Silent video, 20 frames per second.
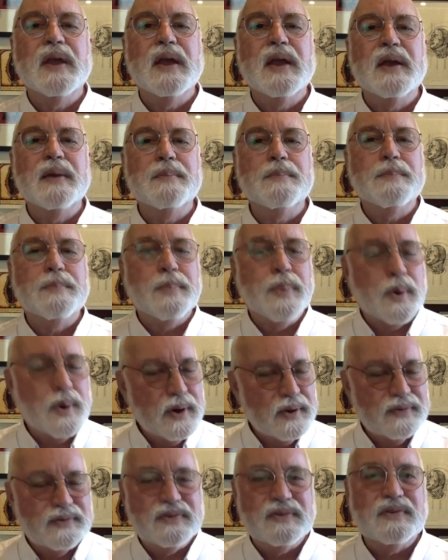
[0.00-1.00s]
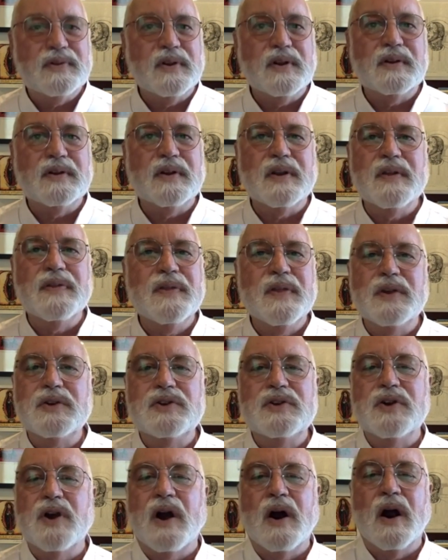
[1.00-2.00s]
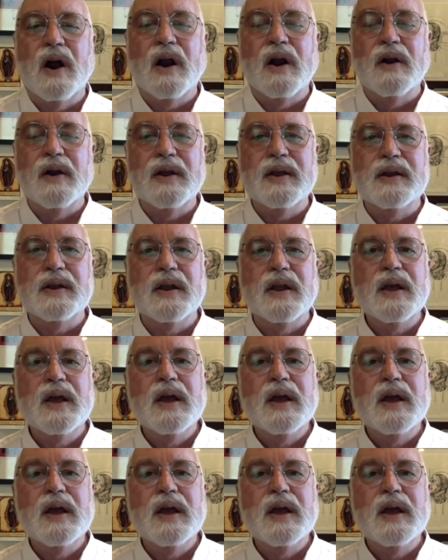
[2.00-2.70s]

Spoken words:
and puts it in the jar, and